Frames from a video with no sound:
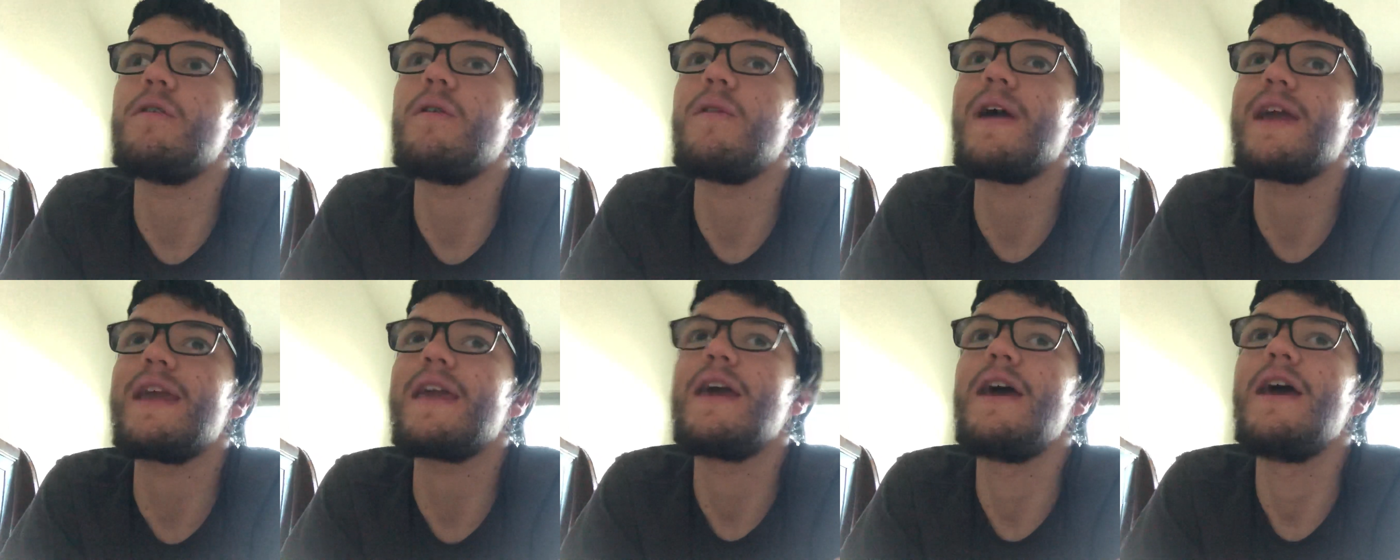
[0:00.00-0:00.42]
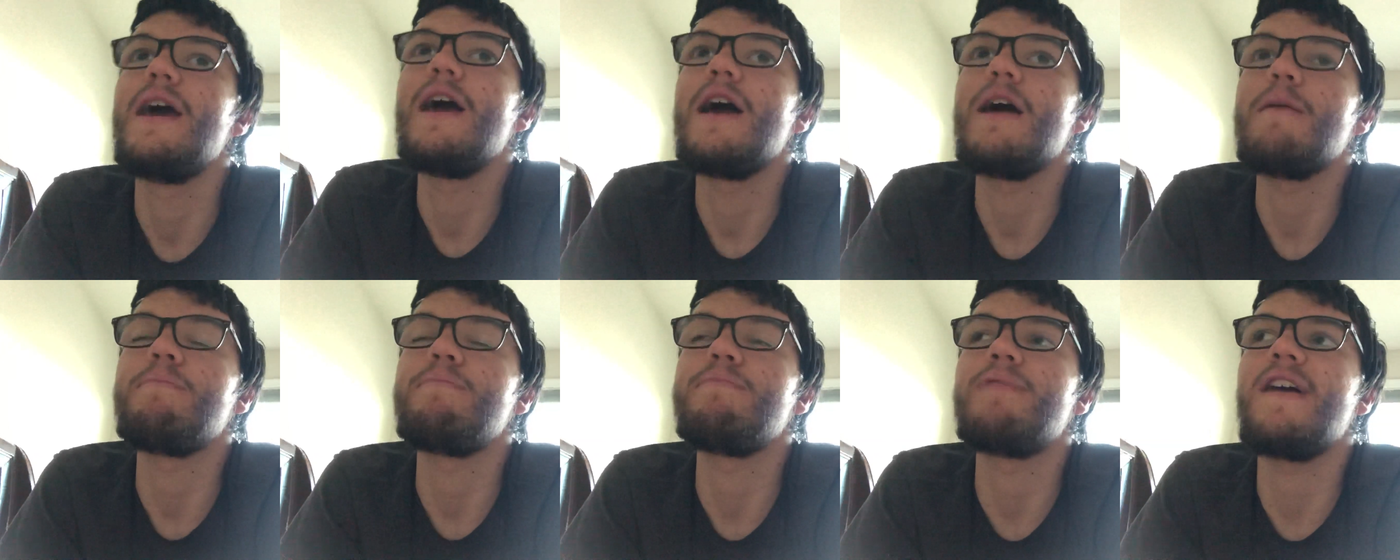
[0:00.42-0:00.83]
Like,
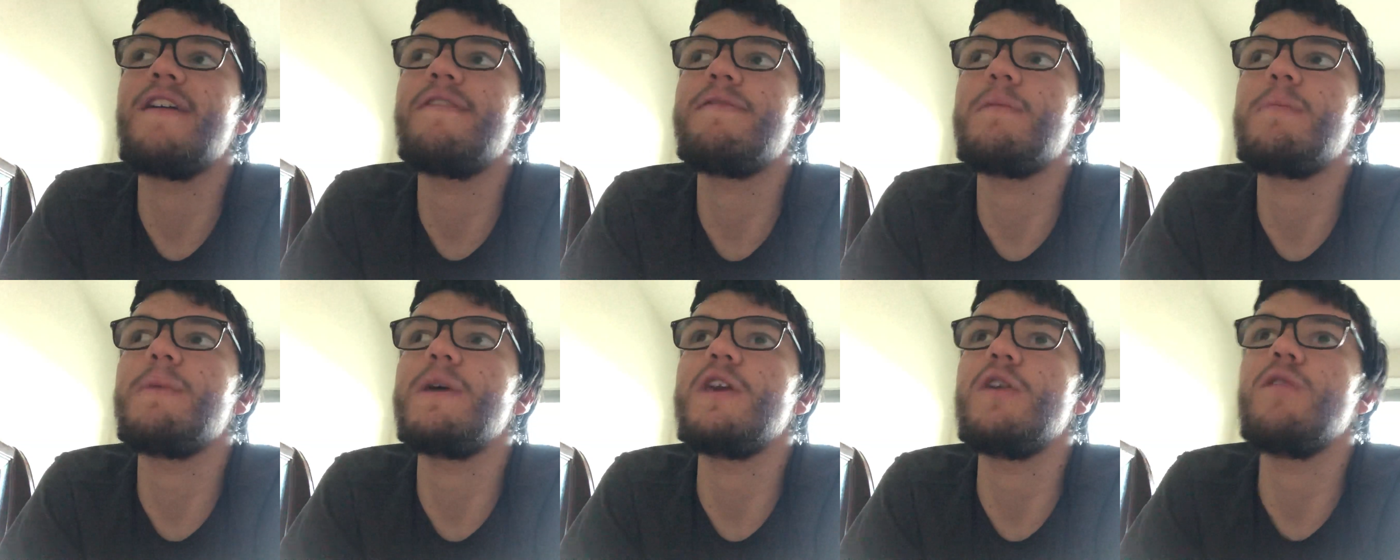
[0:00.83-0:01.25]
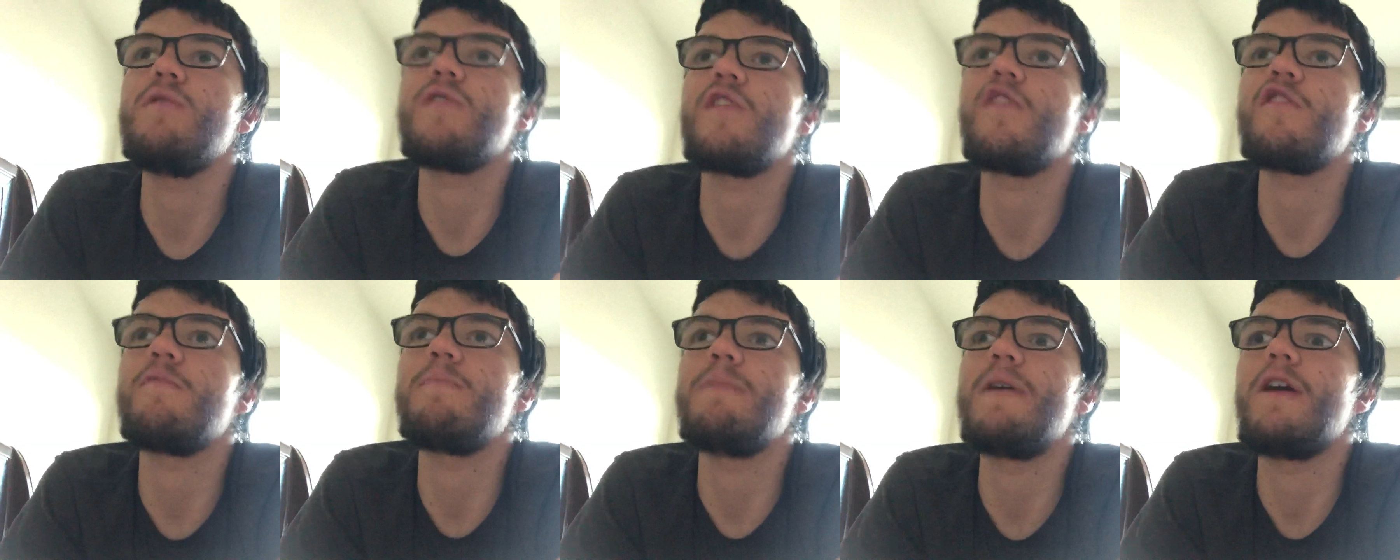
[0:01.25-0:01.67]
preferably use a
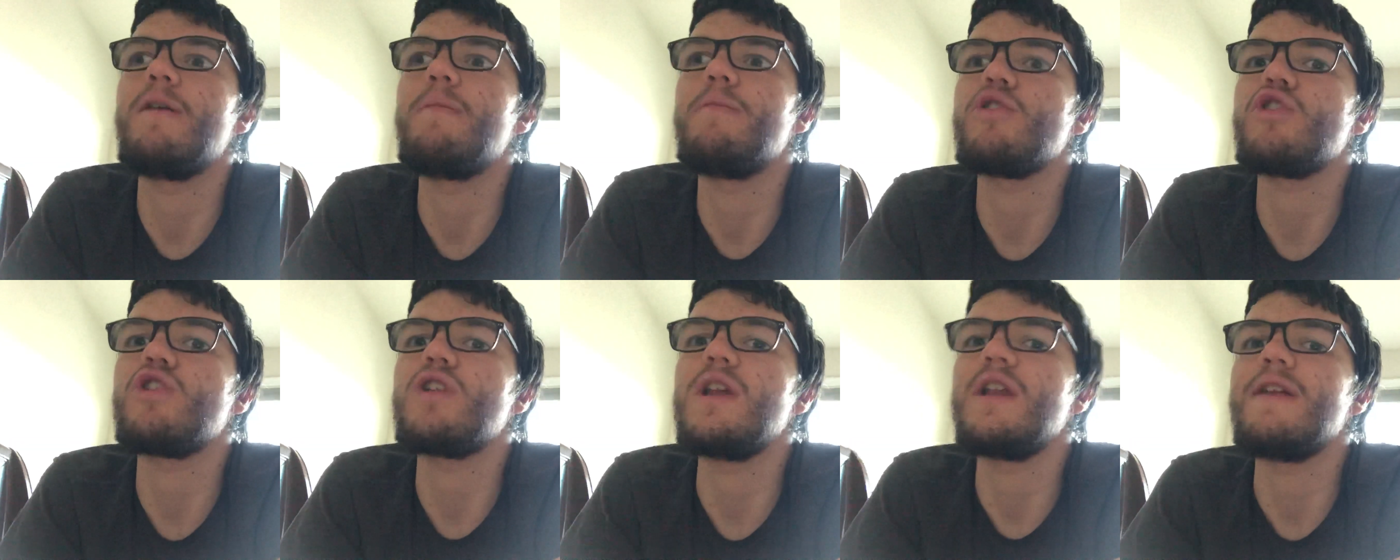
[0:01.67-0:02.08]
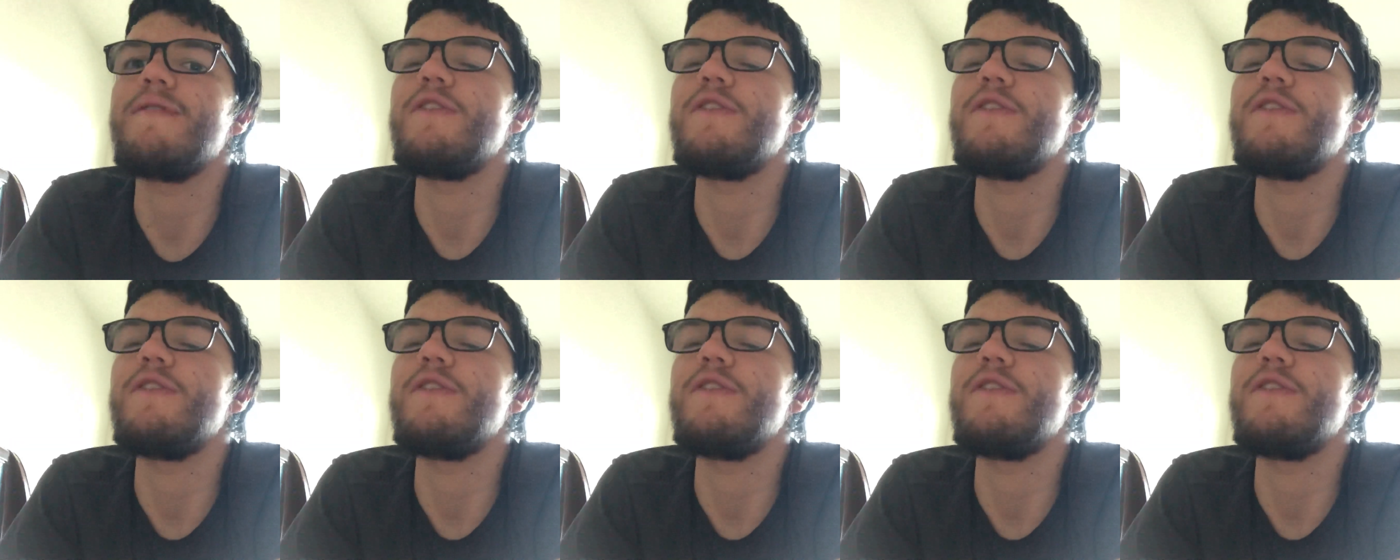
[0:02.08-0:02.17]
spare machine.